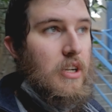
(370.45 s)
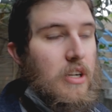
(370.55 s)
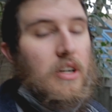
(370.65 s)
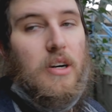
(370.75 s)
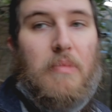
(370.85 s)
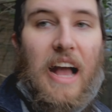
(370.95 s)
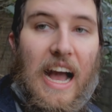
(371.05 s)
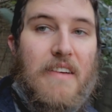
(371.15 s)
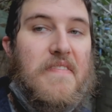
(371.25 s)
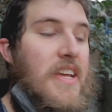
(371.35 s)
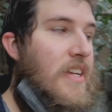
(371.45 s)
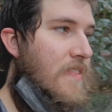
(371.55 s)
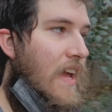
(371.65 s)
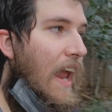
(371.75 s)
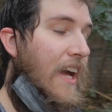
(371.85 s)
Having
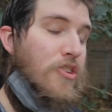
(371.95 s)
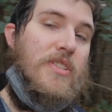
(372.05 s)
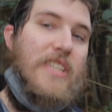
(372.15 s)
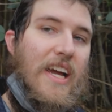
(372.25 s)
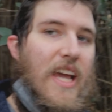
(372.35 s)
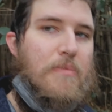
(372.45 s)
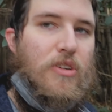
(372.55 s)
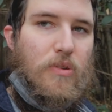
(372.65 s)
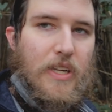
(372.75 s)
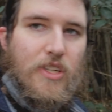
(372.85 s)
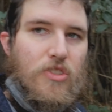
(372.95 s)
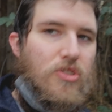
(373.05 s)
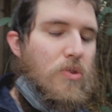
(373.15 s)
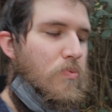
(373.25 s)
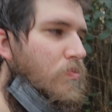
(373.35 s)
that extra dynamic
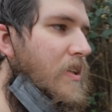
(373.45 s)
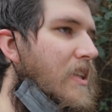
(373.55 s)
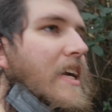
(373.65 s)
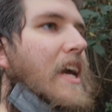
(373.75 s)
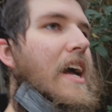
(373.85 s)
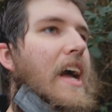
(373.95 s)
range really